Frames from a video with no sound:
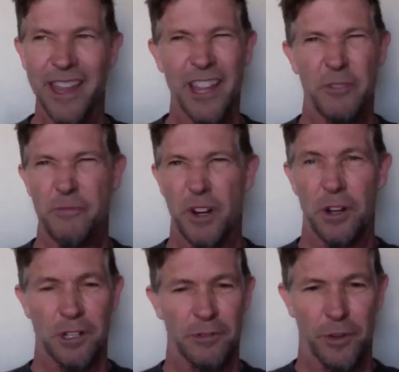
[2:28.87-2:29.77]
very
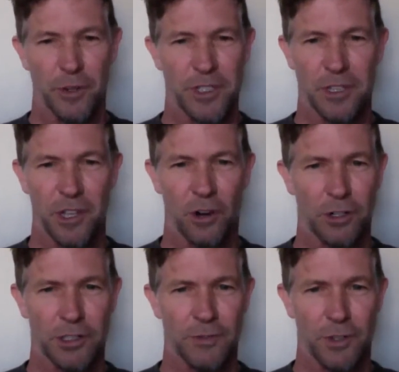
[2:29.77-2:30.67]
little focus on the
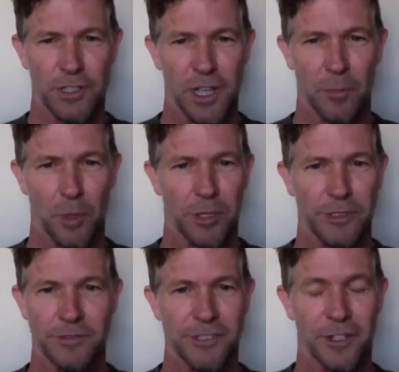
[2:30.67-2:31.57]
arts, for example.
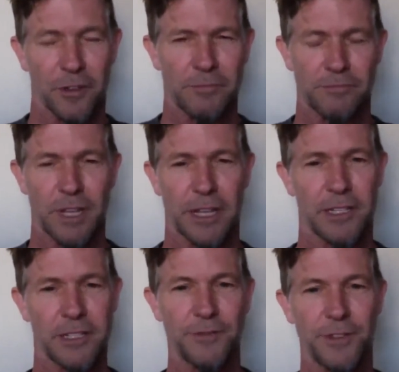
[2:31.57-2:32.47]
And you know, I
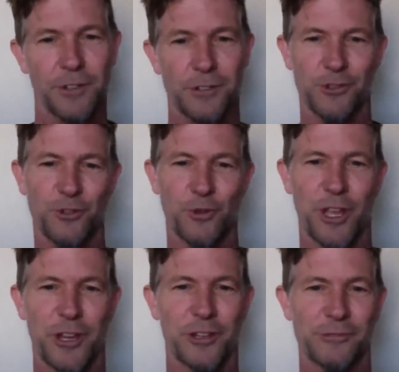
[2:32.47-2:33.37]
guess if you're
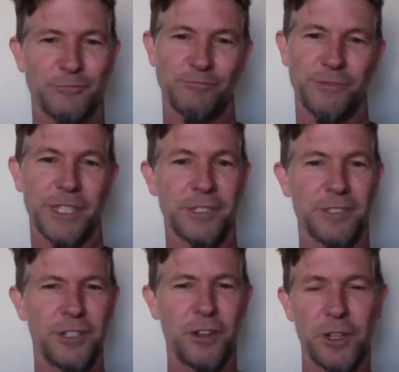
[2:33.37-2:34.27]
creating things,
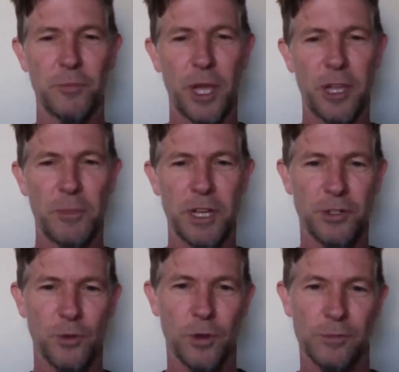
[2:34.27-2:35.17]
you don't get paid much,
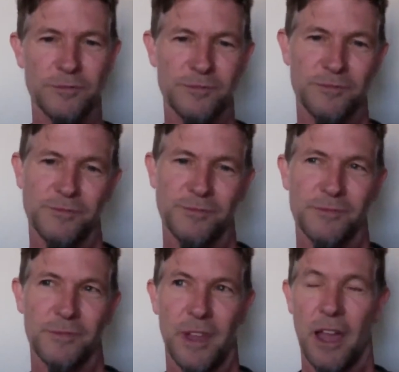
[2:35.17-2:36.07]
or
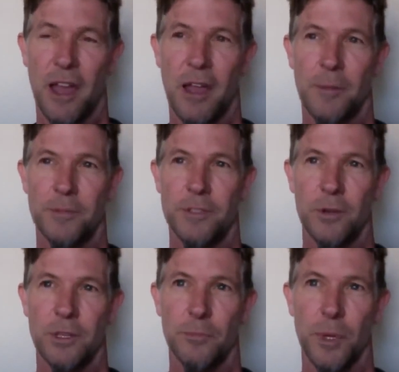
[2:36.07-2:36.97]
um, don't
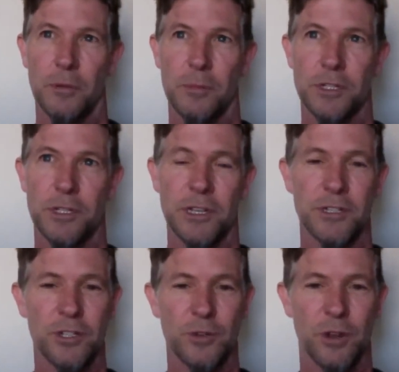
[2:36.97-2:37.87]
get paid much
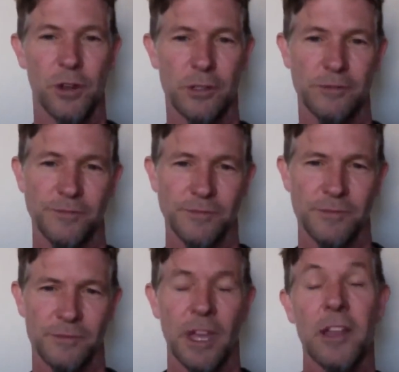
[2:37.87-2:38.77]
attention to at all,
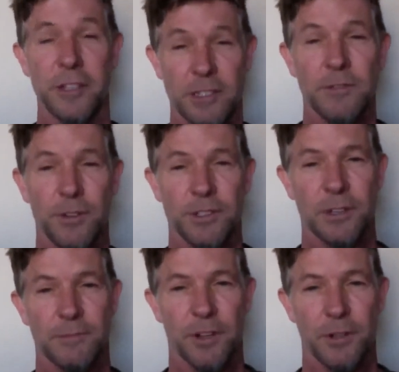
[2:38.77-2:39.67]
at least for
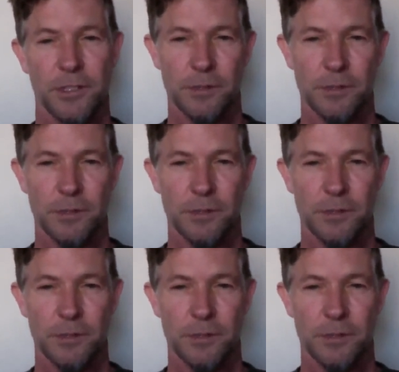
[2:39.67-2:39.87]
some folks.